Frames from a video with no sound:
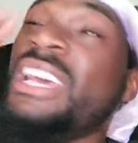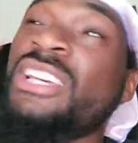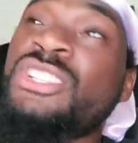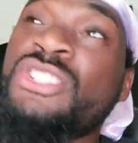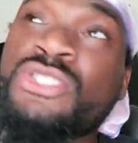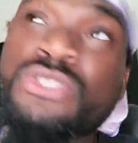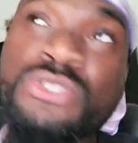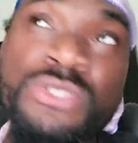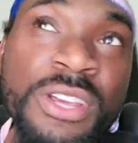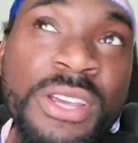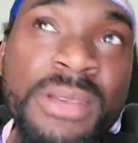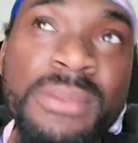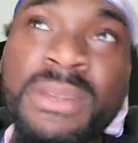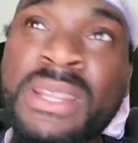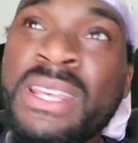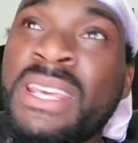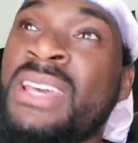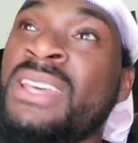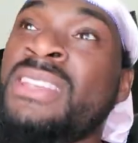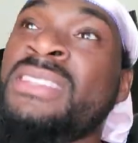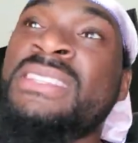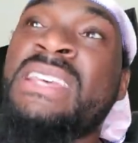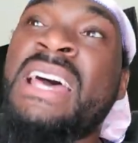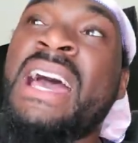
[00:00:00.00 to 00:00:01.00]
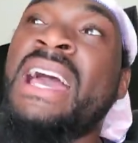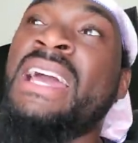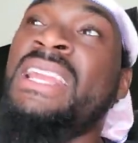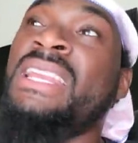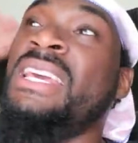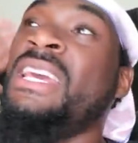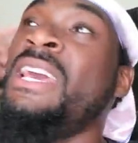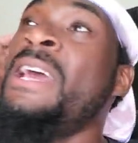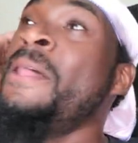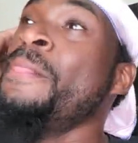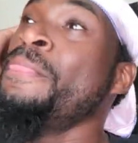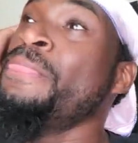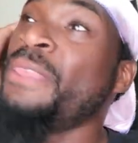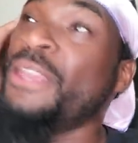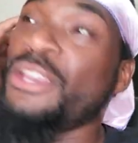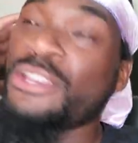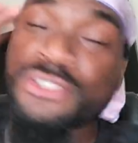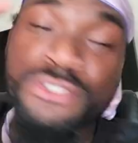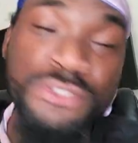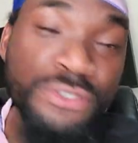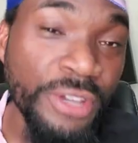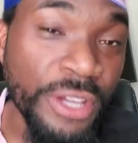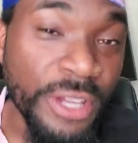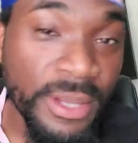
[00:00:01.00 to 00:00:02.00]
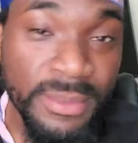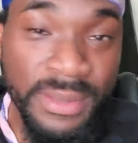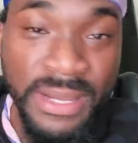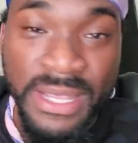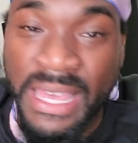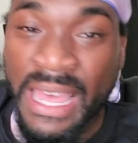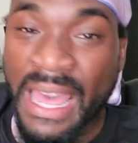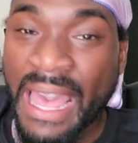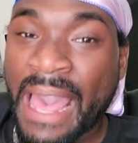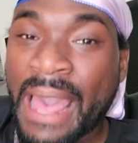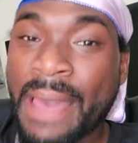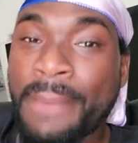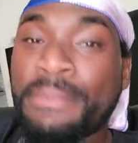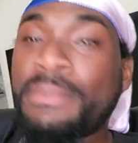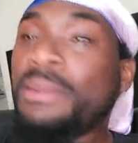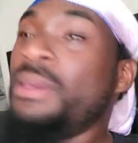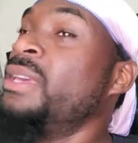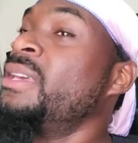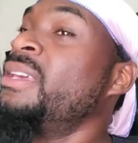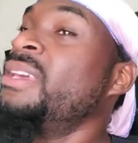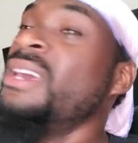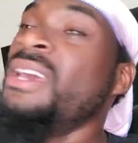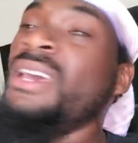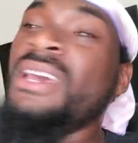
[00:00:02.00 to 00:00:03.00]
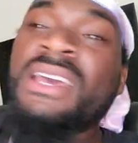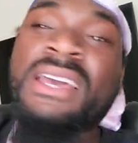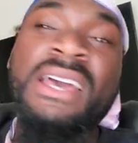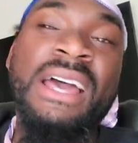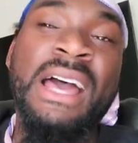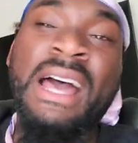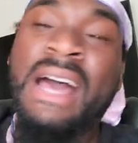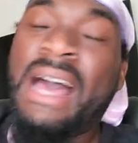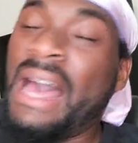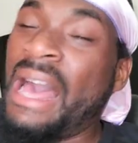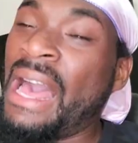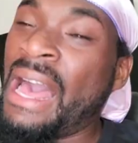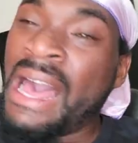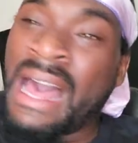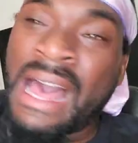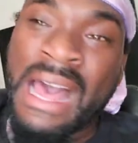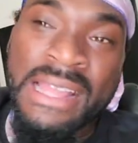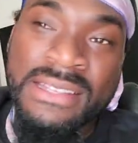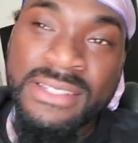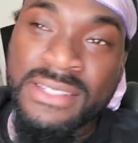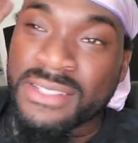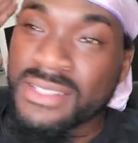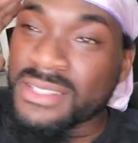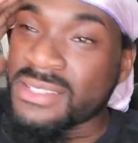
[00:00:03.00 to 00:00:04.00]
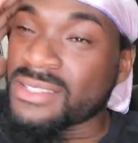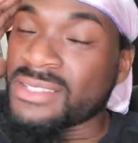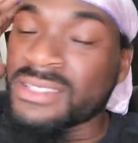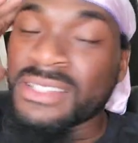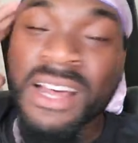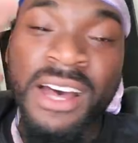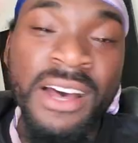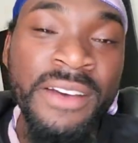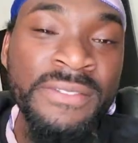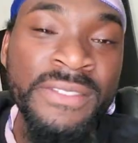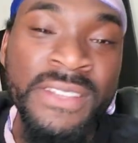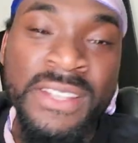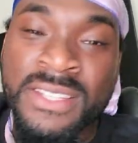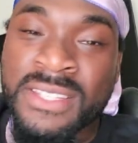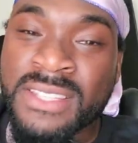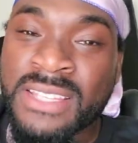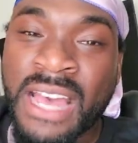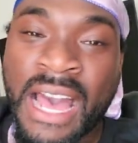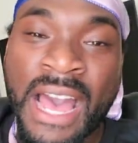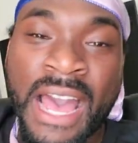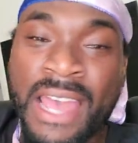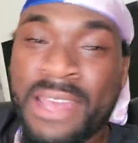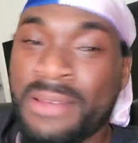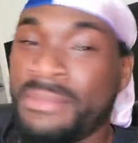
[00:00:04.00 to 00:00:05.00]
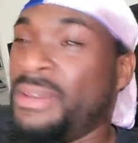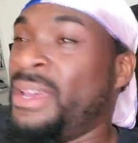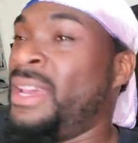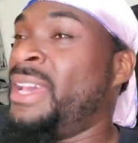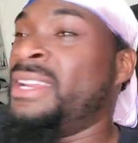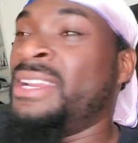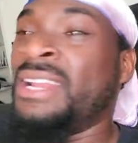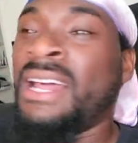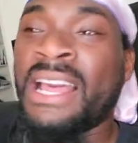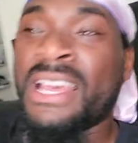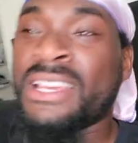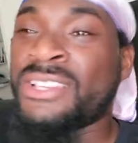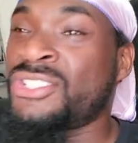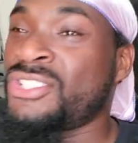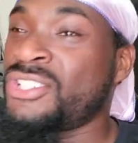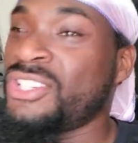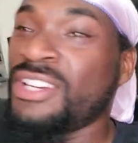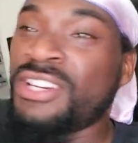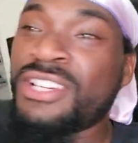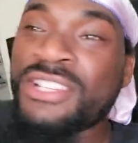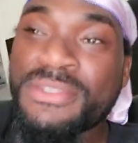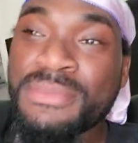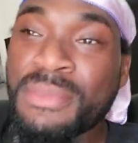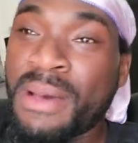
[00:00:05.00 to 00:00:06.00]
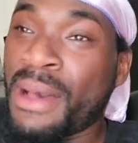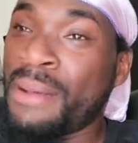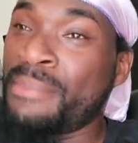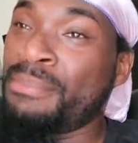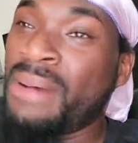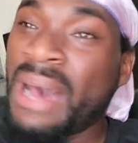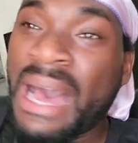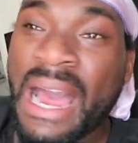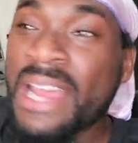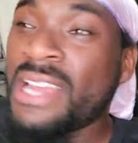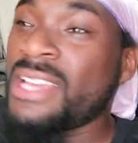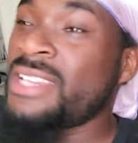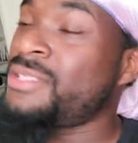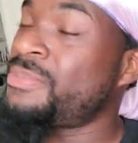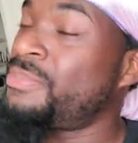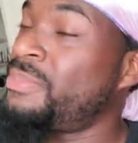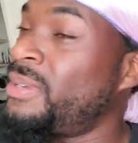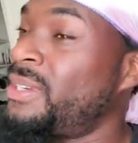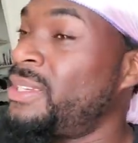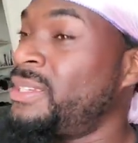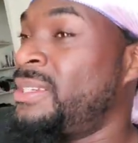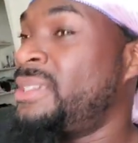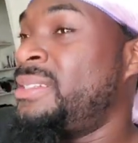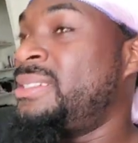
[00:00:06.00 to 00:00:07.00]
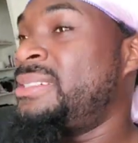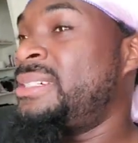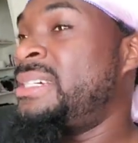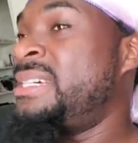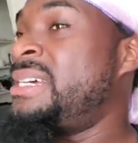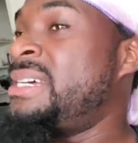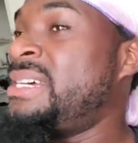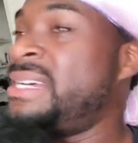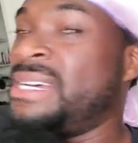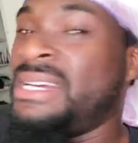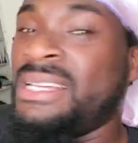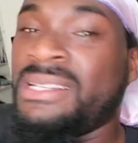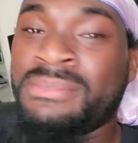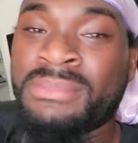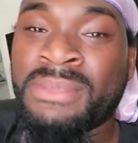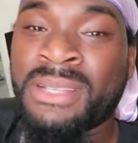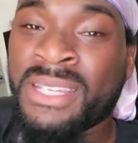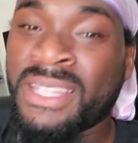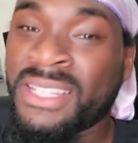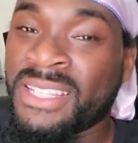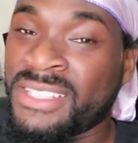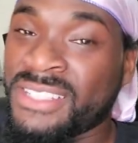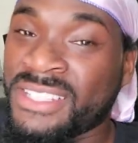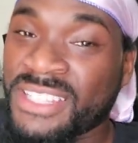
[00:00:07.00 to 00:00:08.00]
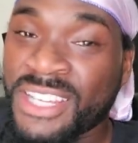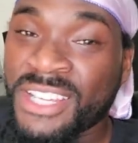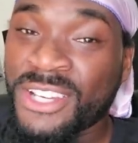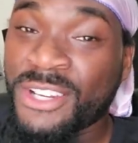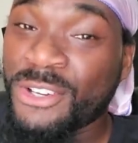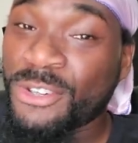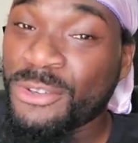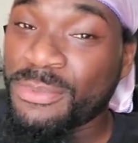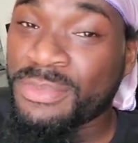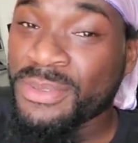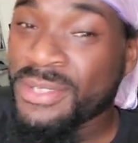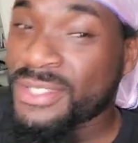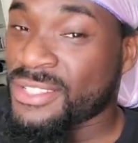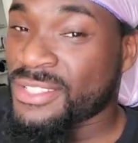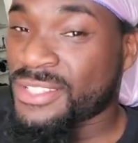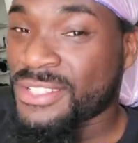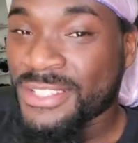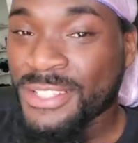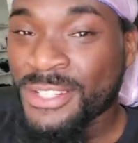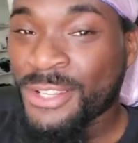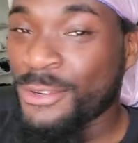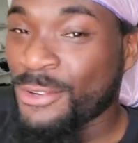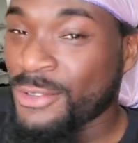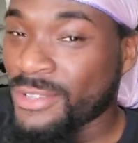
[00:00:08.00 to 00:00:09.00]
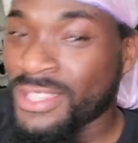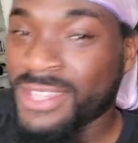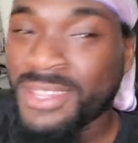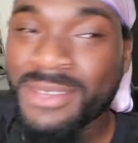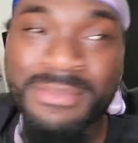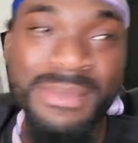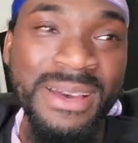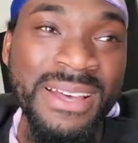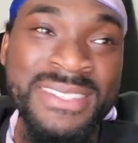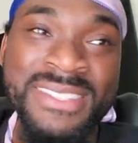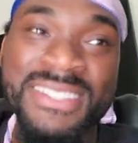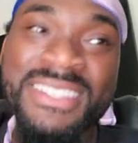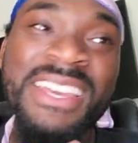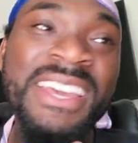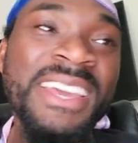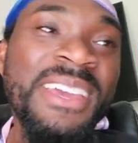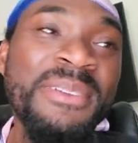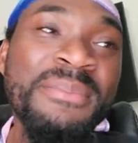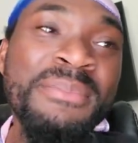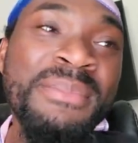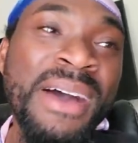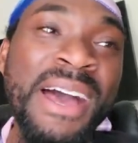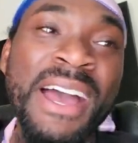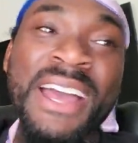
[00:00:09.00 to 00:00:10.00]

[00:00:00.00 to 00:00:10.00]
Extremely excited, extremely happy. I just love this guy, man. Like, Suga's my bias, but God, man, J Hope is low key my second